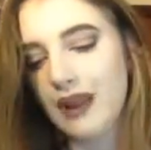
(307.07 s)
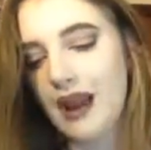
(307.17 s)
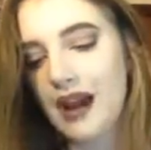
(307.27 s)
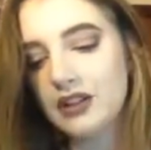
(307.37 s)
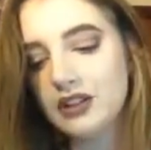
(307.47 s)

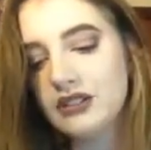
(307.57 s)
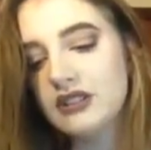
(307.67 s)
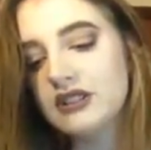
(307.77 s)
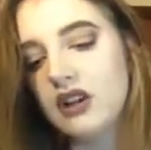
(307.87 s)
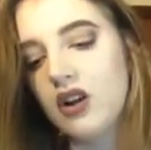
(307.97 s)
I use
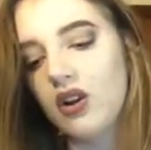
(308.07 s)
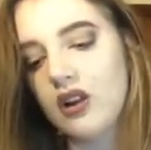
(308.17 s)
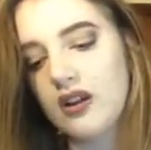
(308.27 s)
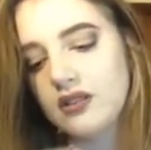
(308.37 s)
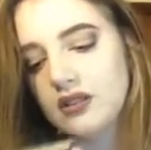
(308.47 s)
these
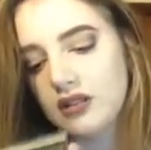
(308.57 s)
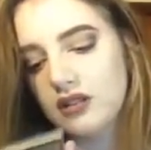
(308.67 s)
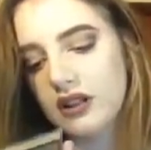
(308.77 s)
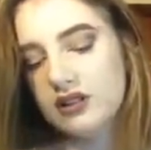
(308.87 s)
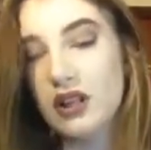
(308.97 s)
every
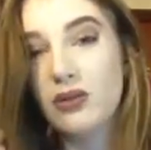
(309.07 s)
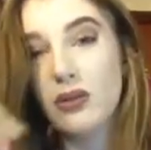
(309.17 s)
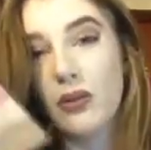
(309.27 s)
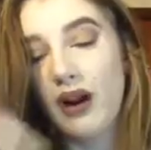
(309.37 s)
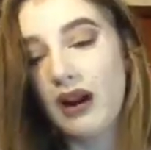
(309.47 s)
single day, so I don't
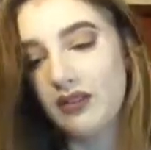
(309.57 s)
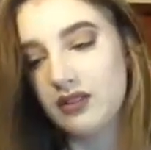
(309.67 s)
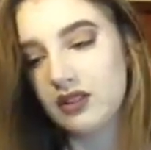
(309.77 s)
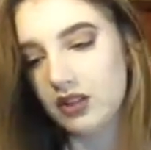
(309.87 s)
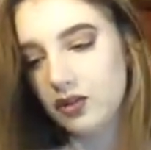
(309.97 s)
know why I
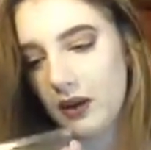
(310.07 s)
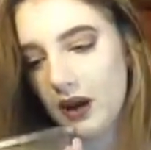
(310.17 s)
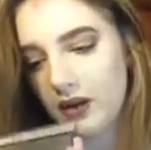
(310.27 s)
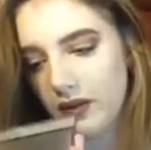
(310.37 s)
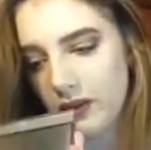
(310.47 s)
haven't touched
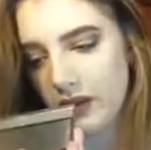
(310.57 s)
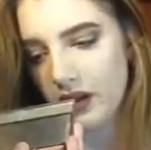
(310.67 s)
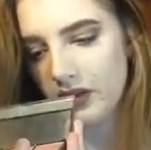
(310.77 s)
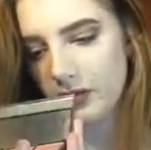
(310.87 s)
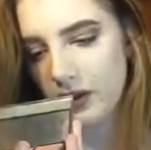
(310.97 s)
pan on the
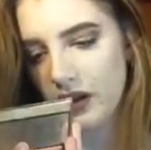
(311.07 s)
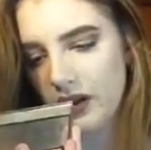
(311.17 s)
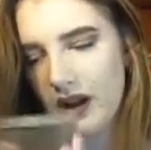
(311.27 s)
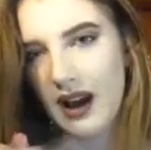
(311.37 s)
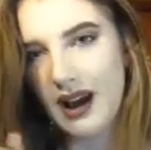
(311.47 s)
blush, but
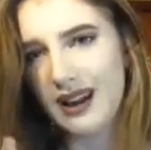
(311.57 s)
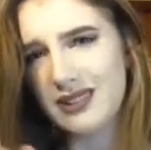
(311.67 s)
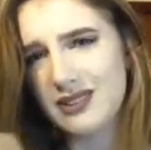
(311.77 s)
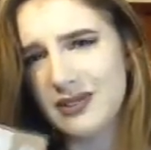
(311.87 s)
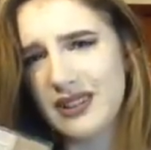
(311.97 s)
I
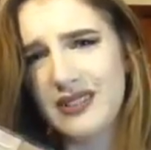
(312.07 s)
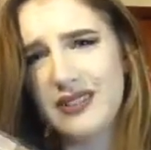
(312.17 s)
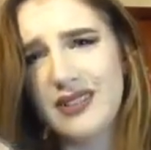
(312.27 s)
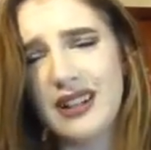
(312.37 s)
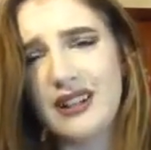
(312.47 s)
don't,
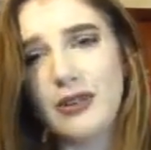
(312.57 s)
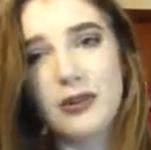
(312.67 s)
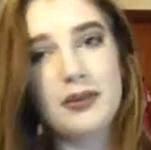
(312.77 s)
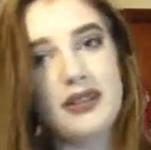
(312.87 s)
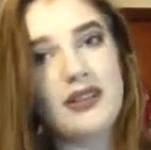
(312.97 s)
like,
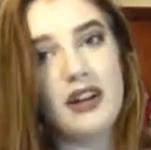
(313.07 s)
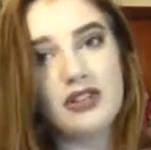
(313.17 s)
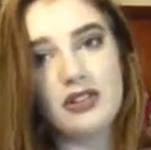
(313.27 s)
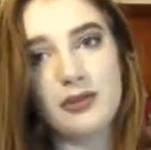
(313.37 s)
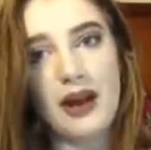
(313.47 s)
nobody
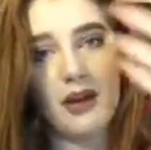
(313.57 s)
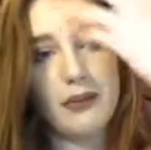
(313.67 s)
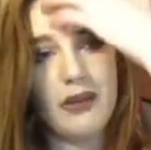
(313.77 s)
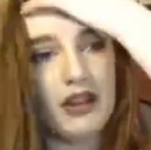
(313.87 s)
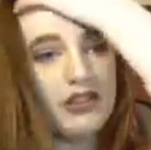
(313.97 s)
touches pan on
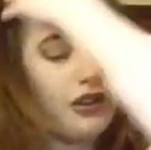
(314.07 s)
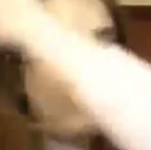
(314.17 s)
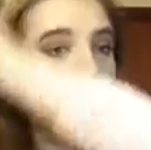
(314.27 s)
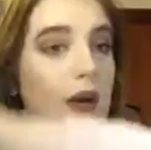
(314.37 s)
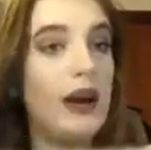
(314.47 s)
blush. Like,
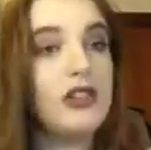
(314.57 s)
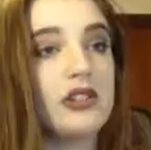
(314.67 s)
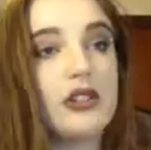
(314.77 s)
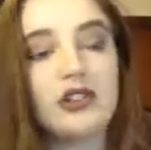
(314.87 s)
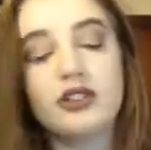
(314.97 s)
who
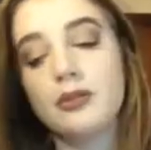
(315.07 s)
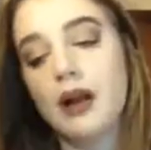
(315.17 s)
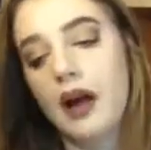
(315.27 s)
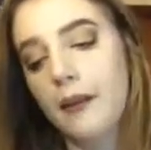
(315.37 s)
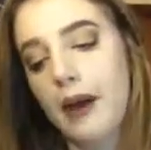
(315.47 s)
actually touches
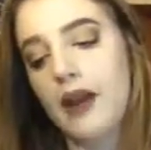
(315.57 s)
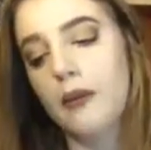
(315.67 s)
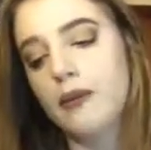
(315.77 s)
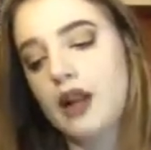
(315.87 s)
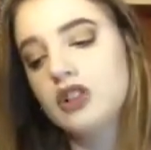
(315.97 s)
pan
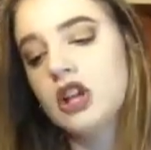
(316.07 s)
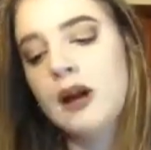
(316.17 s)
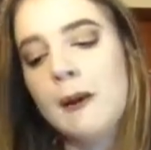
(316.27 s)
on blush?